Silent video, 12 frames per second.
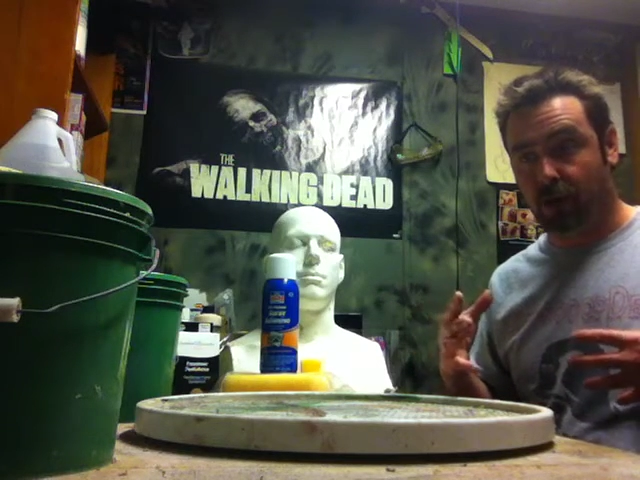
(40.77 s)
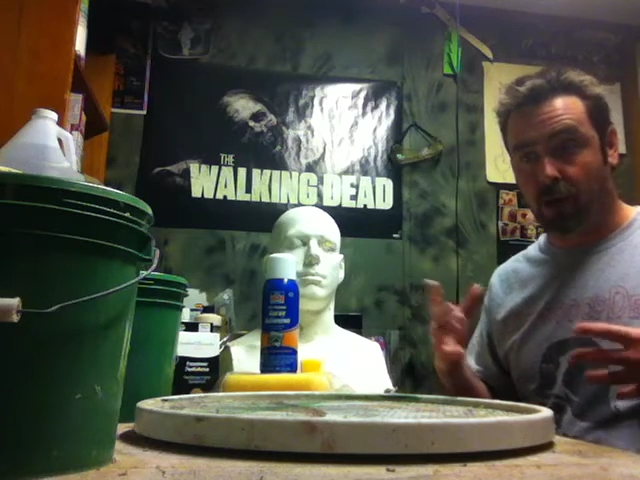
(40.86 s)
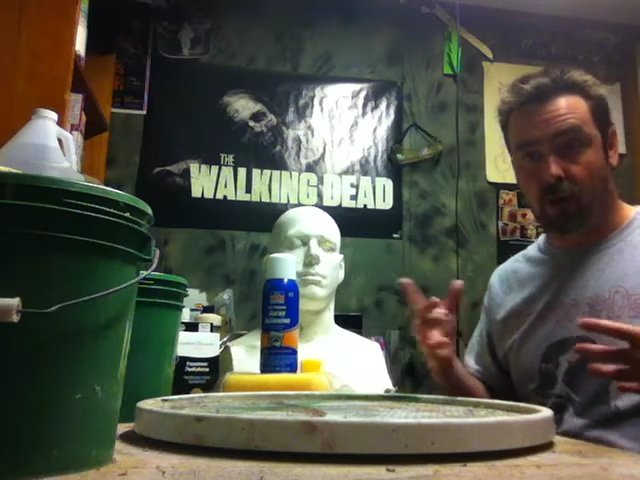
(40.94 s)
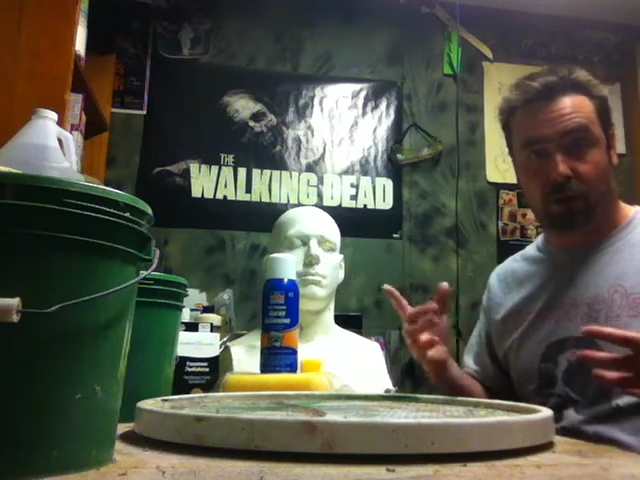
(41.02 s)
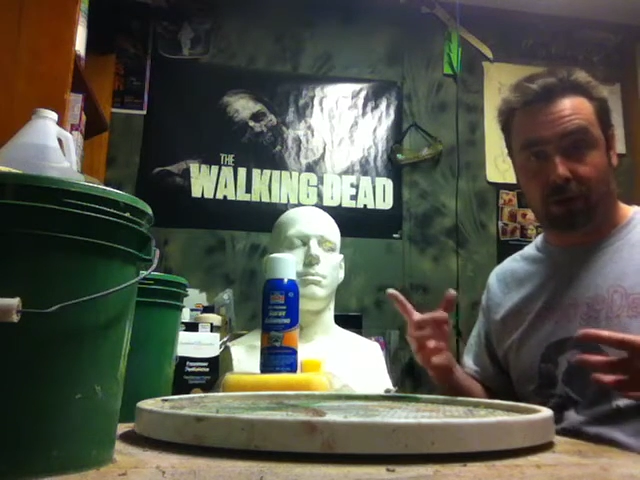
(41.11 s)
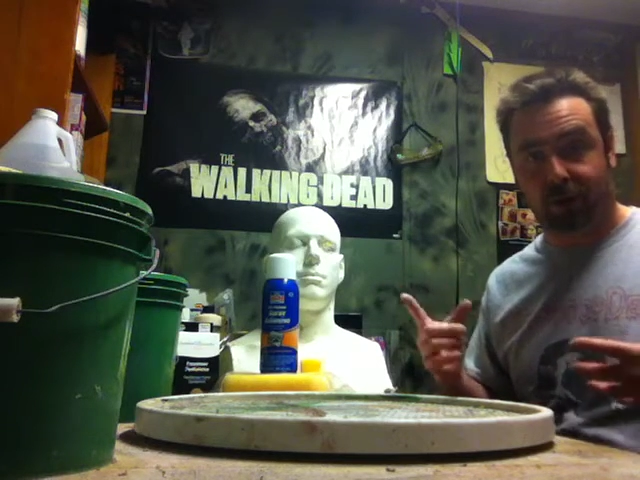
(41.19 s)

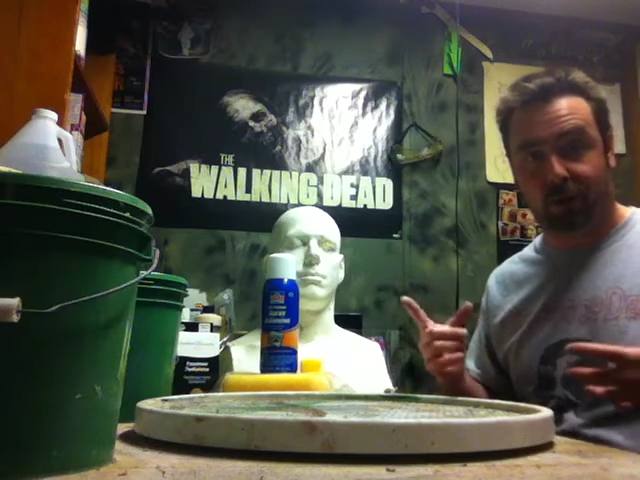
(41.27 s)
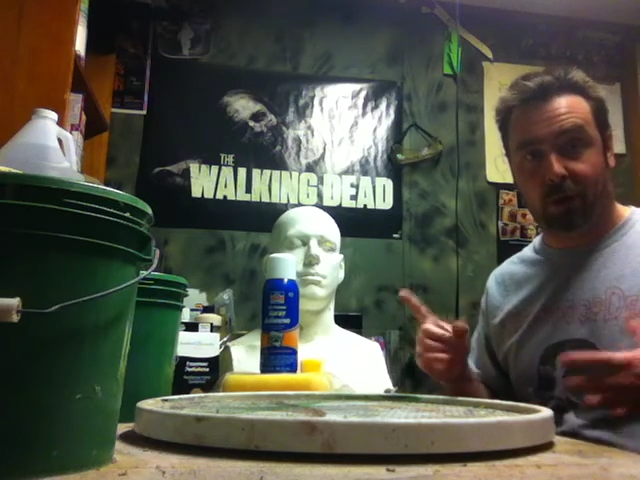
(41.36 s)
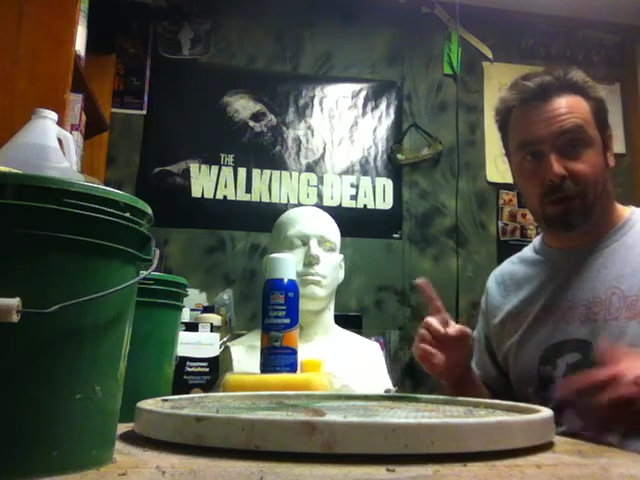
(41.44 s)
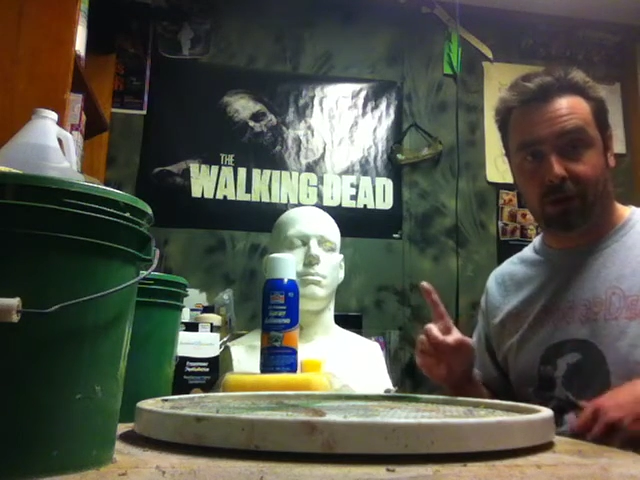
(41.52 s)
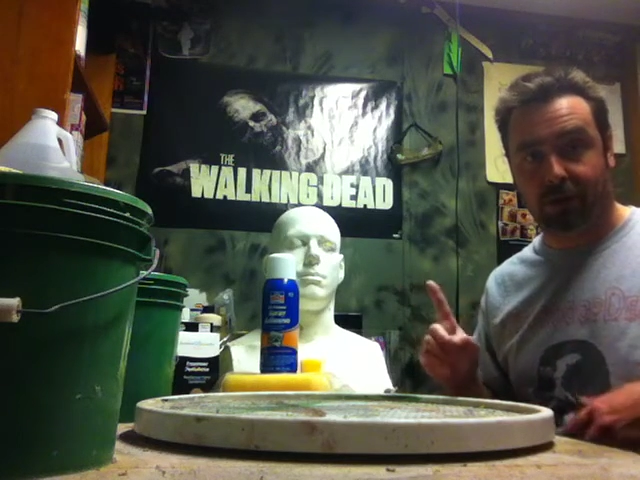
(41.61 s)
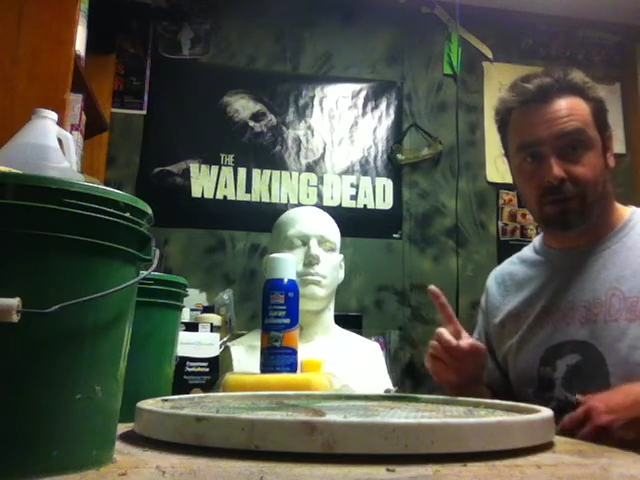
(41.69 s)
all in
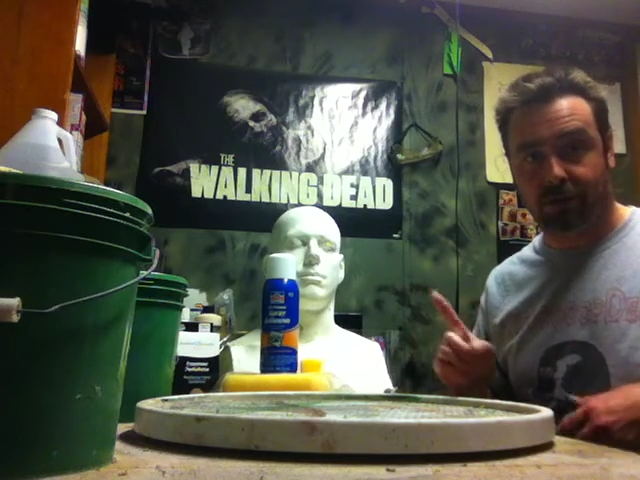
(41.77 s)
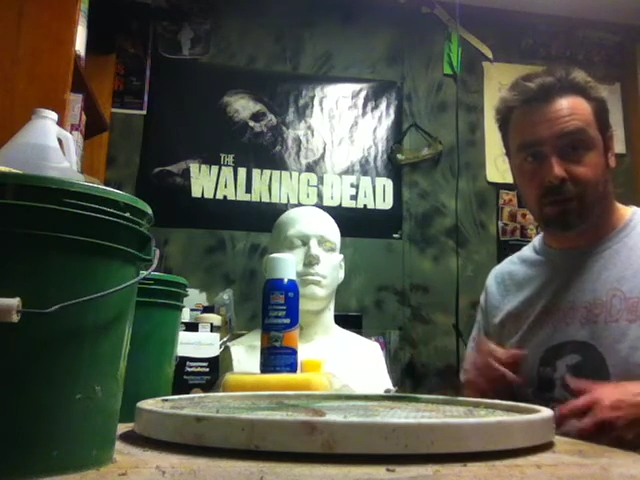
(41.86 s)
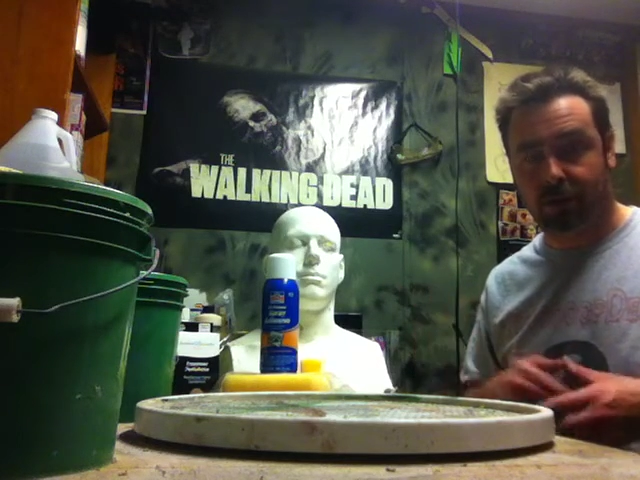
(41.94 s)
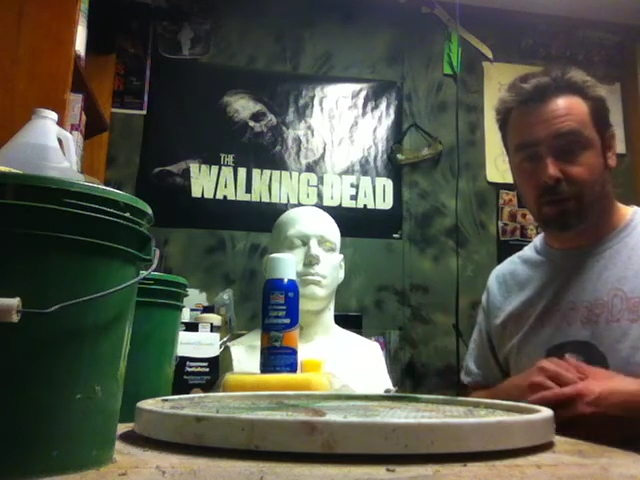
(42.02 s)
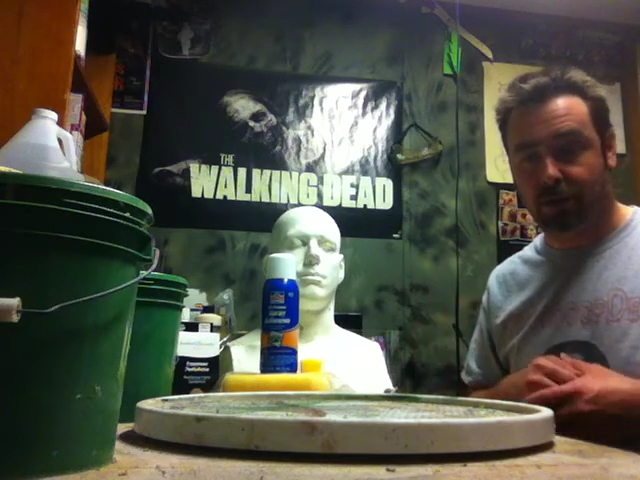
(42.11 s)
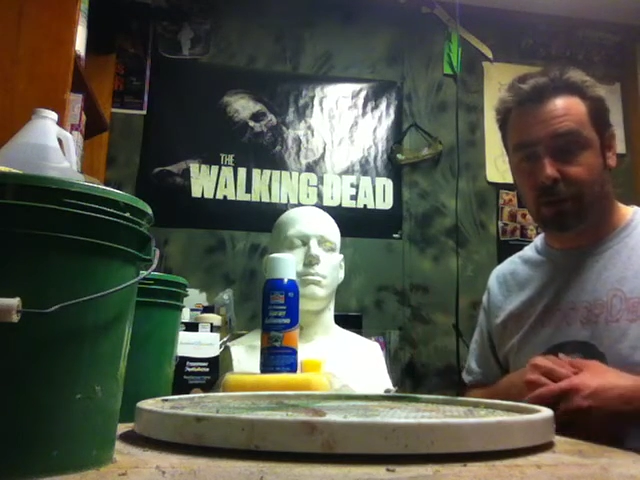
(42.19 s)
one.
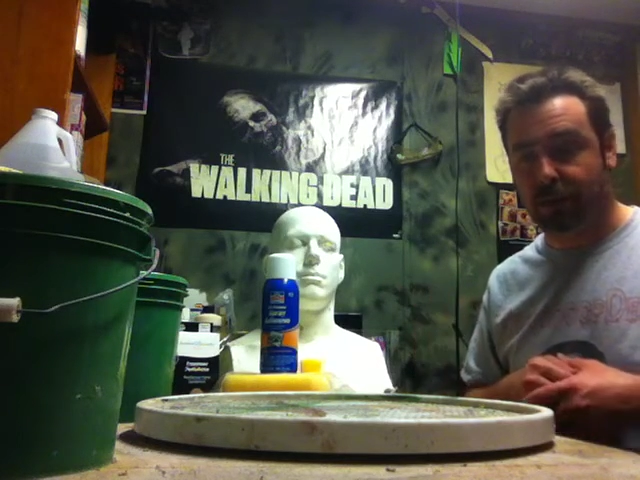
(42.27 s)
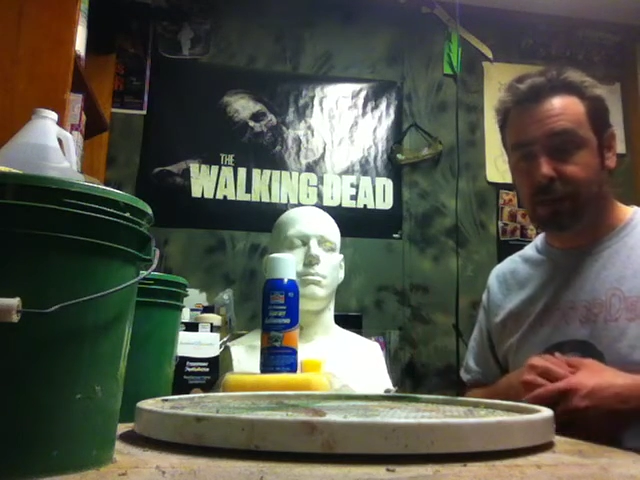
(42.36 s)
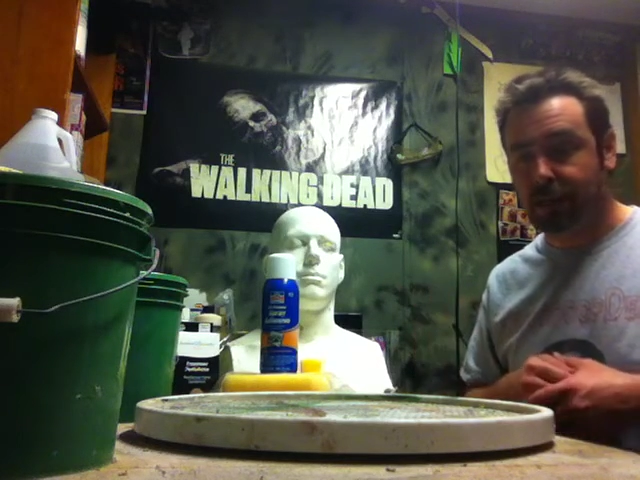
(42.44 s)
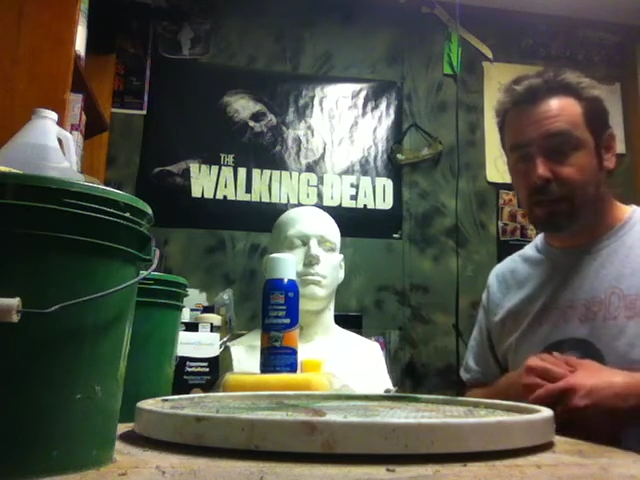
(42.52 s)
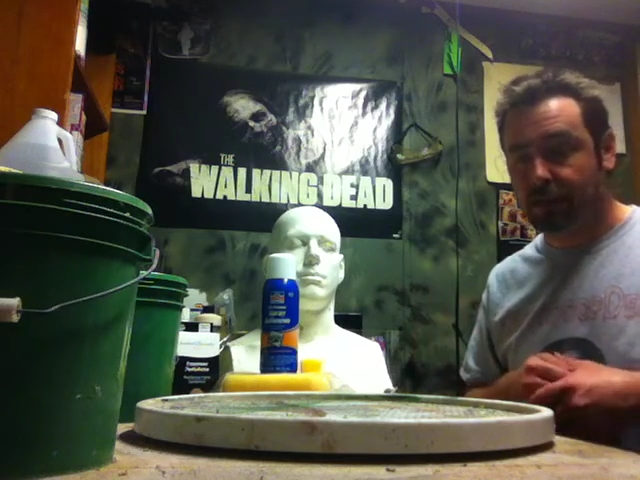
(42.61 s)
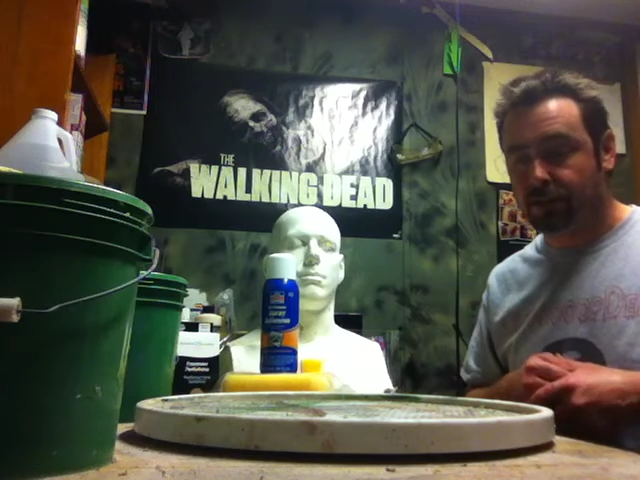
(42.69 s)
Okay,
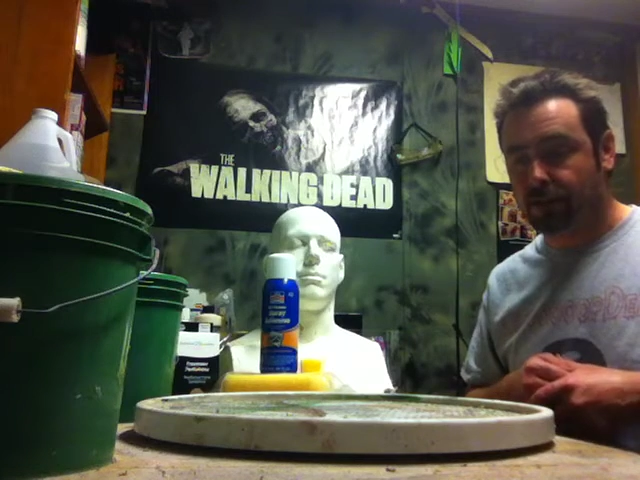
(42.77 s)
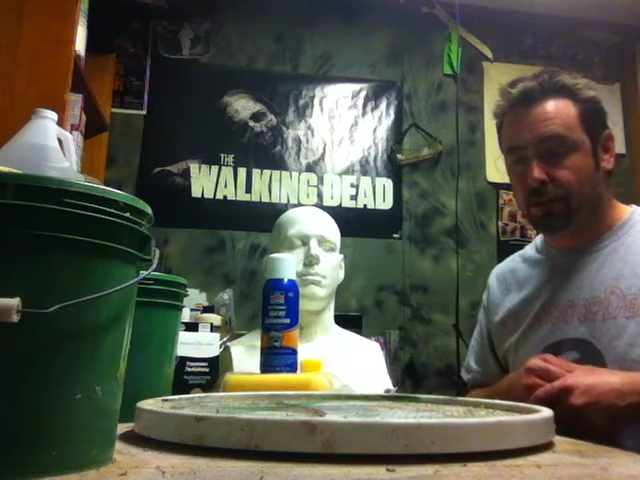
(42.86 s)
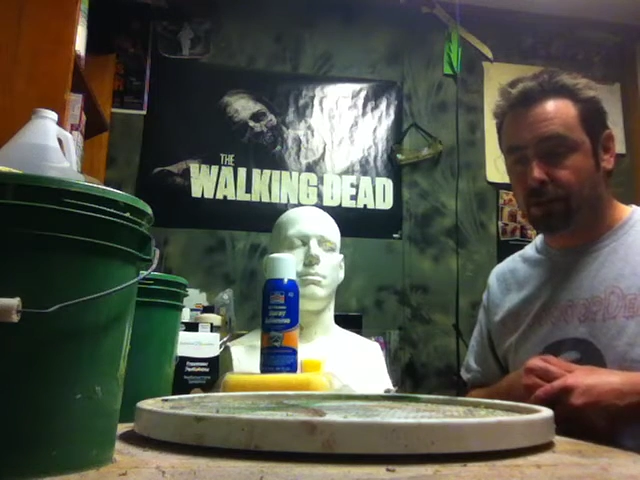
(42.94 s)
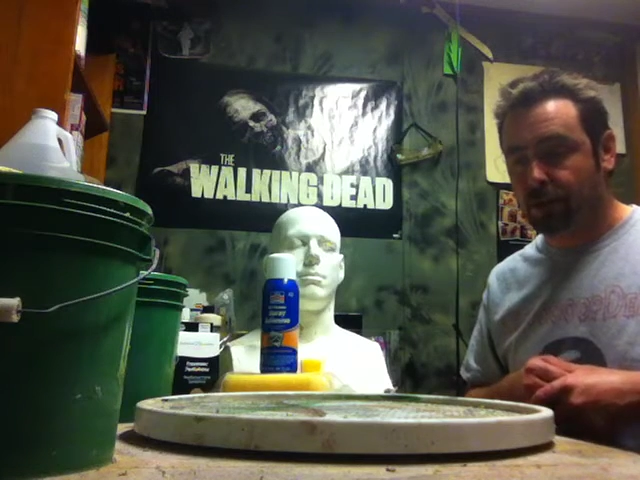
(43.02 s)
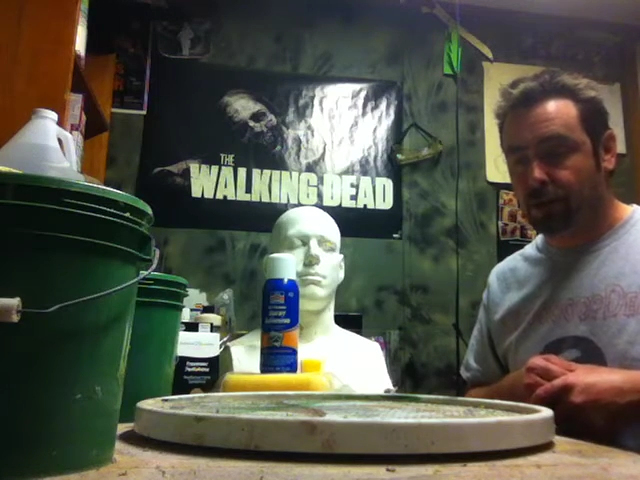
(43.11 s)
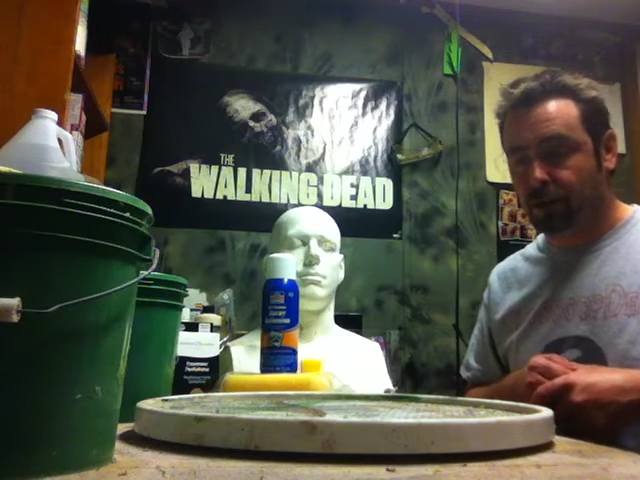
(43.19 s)
so